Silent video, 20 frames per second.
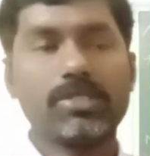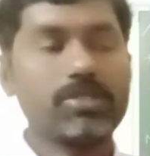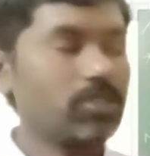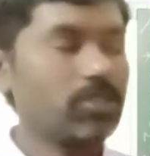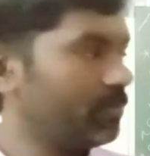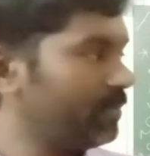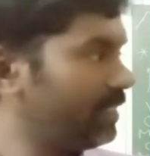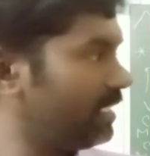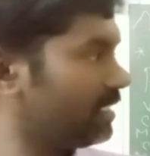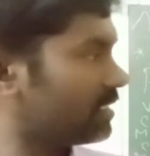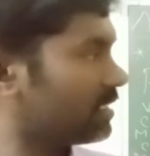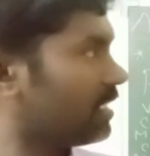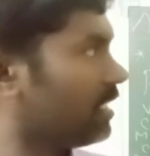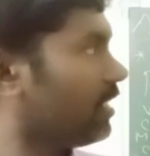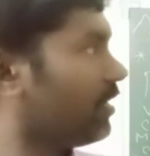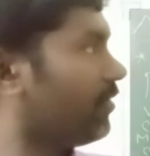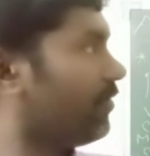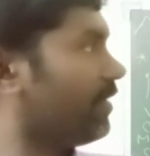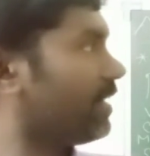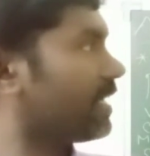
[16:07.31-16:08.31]
So means
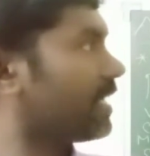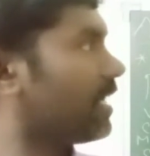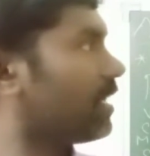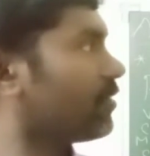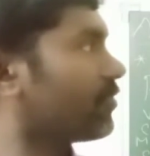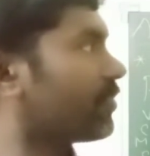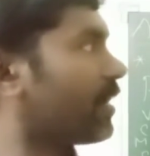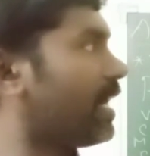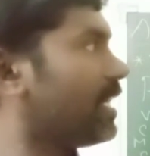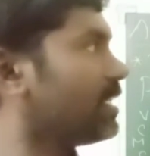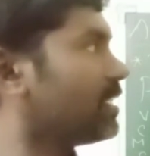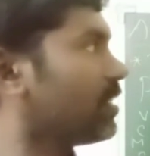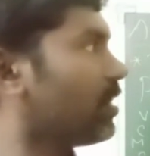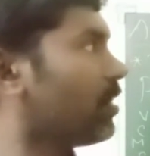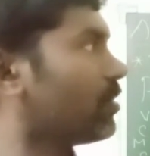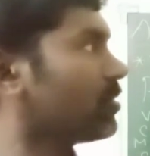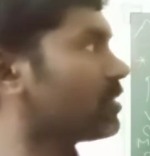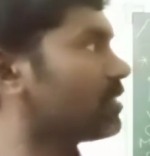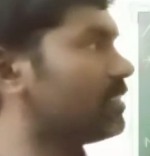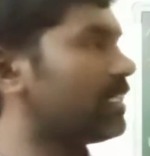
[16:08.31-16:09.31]
we can find
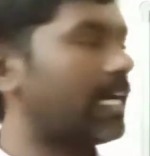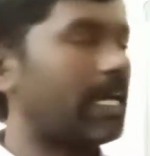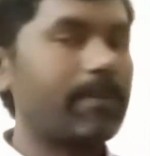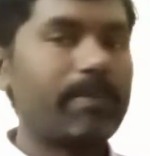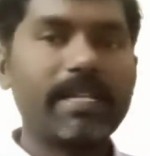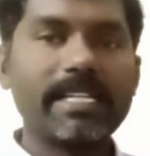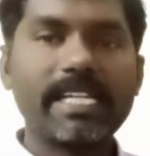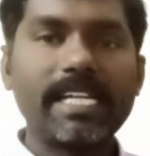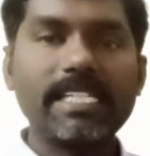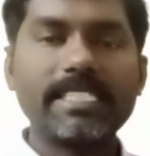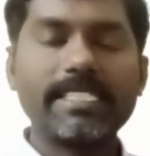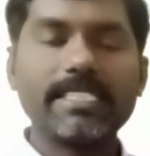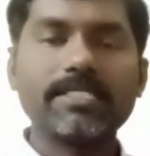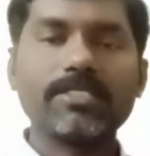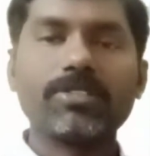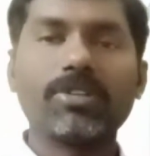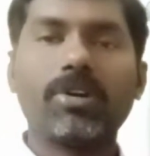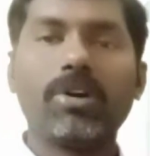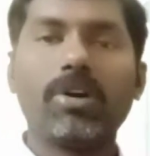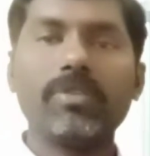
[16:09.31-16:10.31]
out the
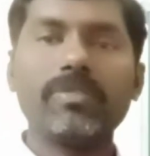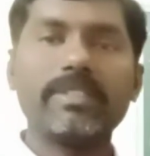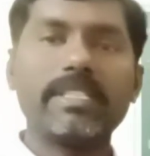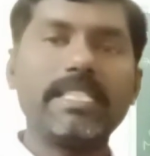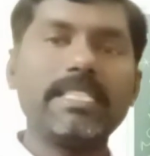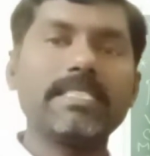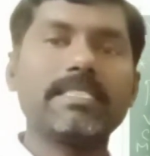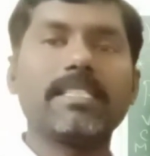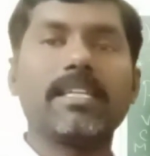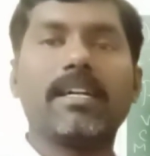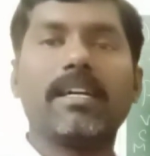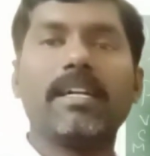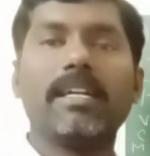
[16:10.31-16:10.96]
applications of these